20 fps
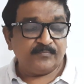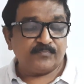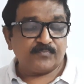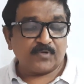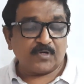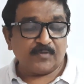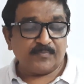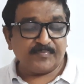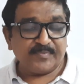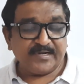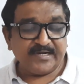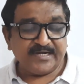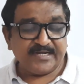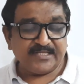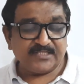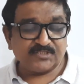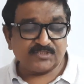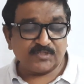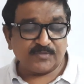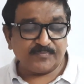
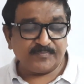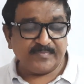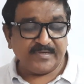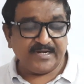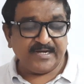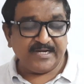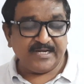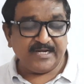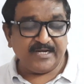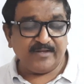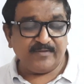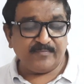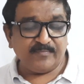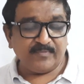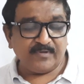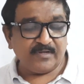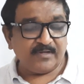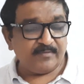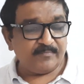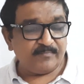Properties of Mendeleev's
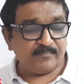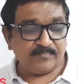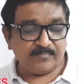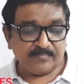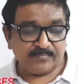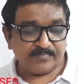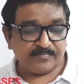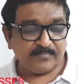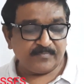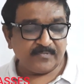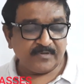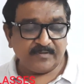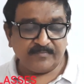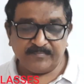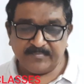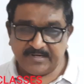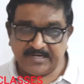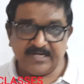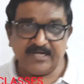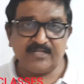
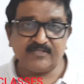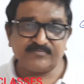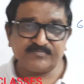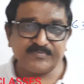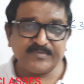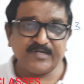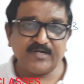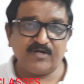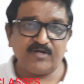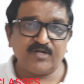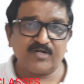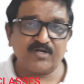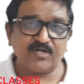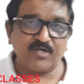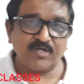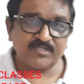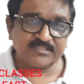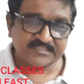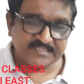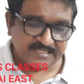periodic
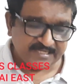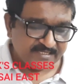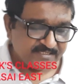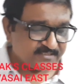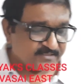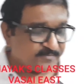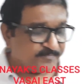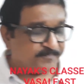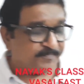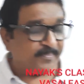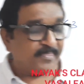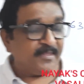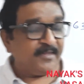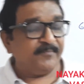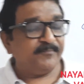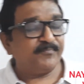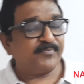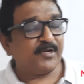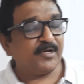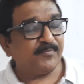law says,
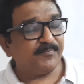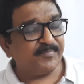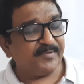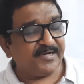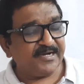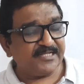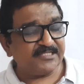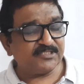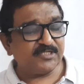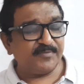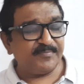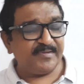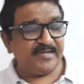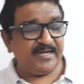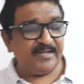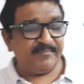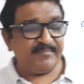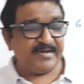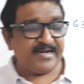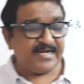properties of
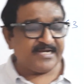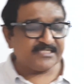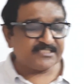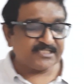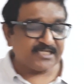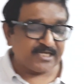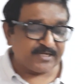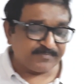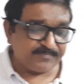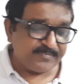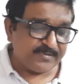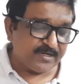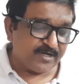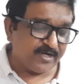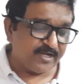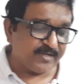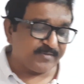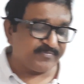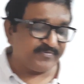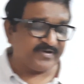elements are
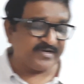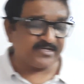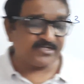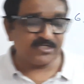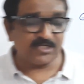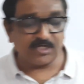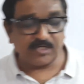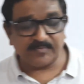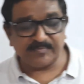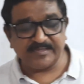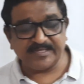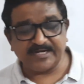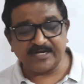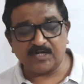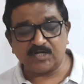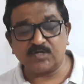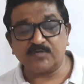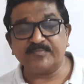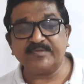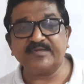periodic function of
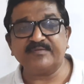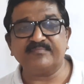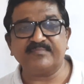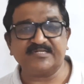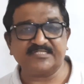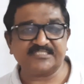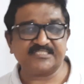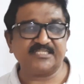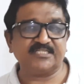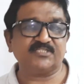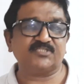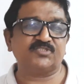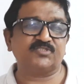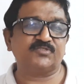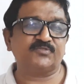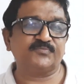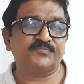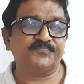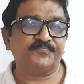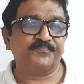their atomic
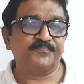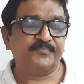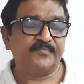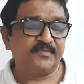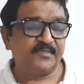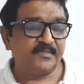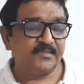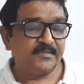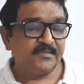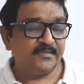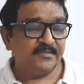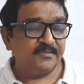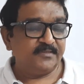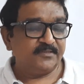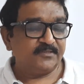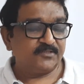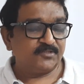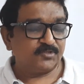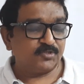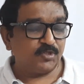masses.
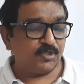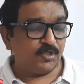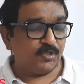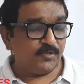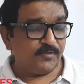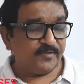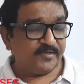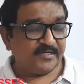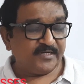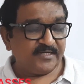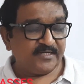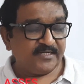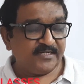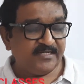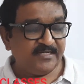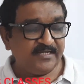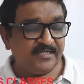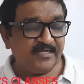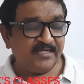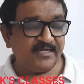So
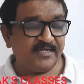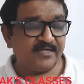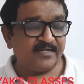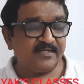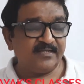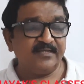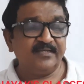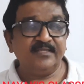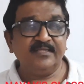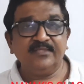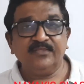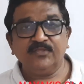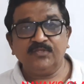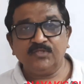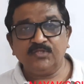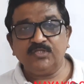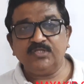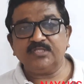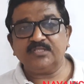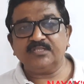here
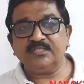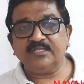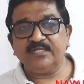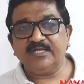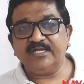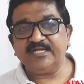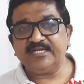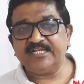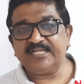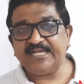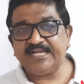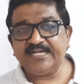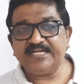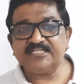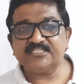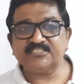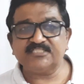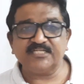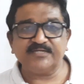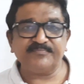it
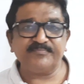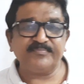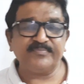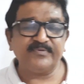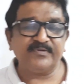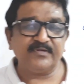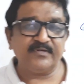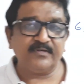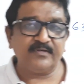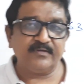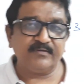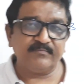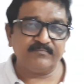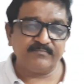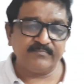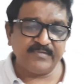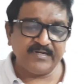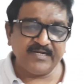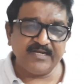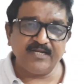ends the
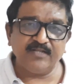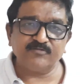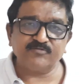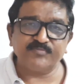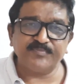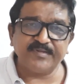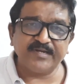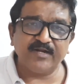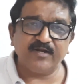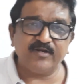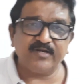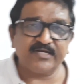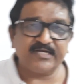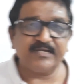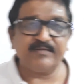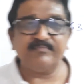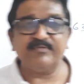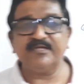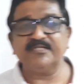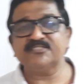Mendeleev's periodic
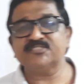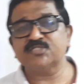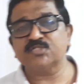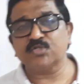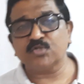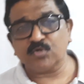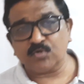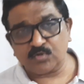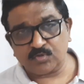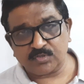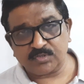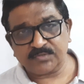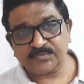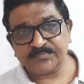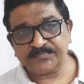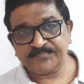table's note.